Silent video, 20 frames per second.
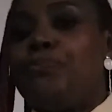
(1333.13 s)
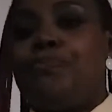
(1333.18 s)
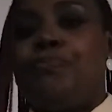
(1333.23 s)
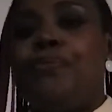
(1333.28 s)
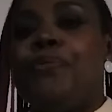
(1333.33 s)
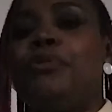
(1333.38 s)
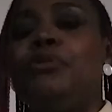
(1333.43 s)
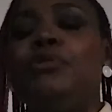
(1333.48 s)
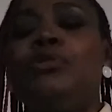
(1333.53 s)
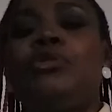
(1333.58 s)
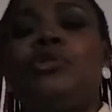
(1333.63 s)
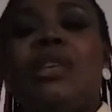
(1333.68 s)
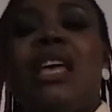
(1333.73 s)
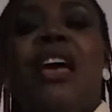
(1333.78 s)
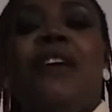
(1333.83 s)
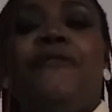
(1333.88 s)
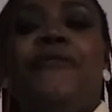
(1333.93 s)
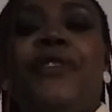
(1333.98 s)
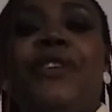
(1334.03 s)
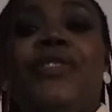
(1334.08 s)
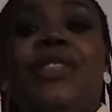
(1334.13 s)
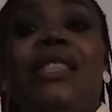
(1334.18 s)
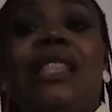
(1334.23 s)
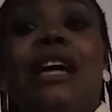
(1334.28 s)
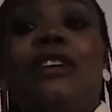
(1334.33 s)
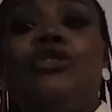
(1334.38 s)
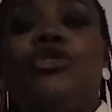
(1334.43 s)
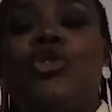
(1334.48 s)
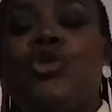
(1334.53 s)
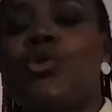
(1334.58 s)
put everything
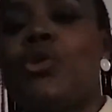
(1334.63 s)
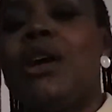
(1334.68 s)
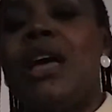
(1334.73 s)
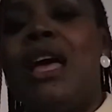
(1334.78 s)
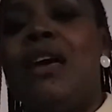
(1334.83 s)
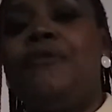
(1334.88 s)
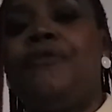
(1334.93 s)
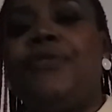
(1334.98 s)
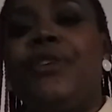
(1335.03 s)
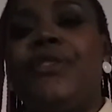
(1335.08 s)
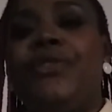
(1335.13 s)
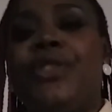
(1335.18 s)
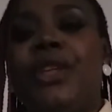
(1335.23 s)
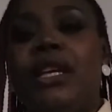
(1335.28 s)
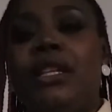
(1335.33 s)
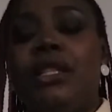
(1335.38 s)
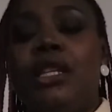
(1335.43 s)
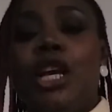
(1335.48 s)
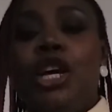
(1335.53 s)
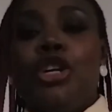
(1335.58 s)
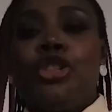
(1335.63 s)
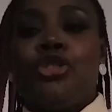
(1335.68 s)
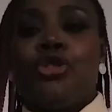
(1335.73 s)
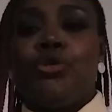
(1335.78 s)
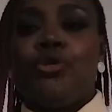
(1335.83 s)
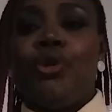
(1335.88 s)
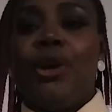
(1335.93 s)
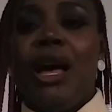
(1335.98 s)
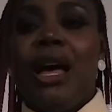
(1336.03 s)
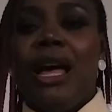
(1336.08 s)
and throw everything
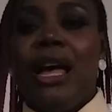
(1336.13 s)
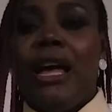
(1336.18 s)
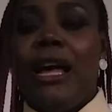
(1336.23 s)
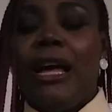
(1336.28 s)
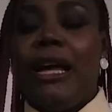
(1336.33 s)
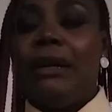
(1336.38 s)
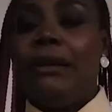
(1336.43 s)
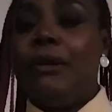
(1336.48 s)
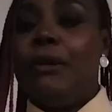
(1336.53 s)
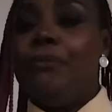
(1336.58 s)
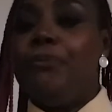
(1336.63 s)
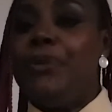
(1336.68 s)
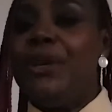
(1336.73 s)
to uh, uh,